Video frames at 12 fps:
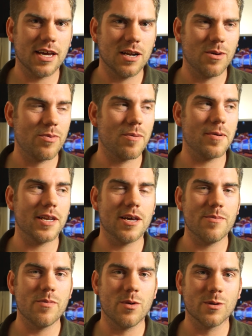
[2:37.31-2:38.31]
and I'll probably
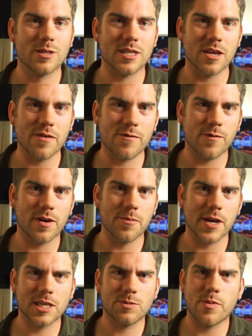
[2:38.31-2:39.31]
learn more stuff when
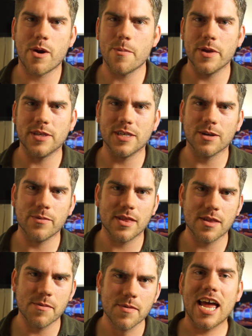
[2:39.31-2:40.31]
I'm experimenting with them.